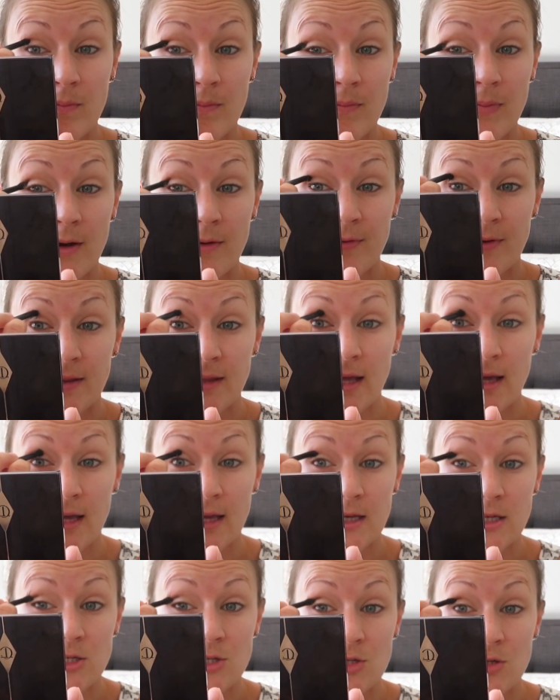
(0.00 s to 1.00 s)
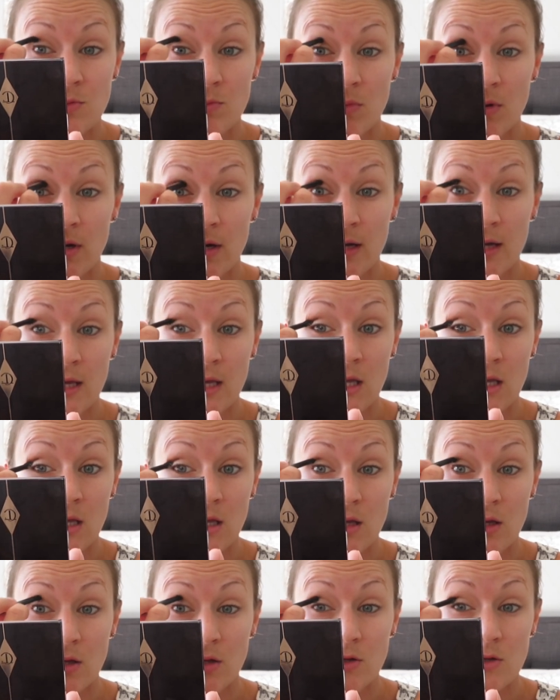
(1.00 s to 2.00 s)
buffing that into my
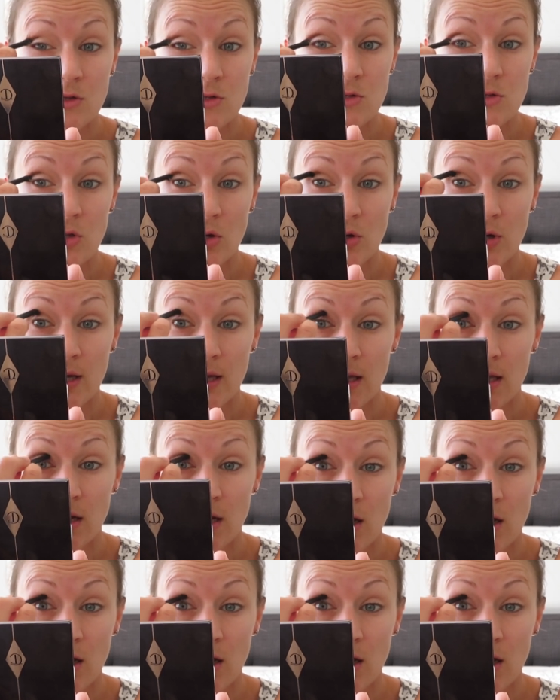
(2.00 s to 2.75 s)
socket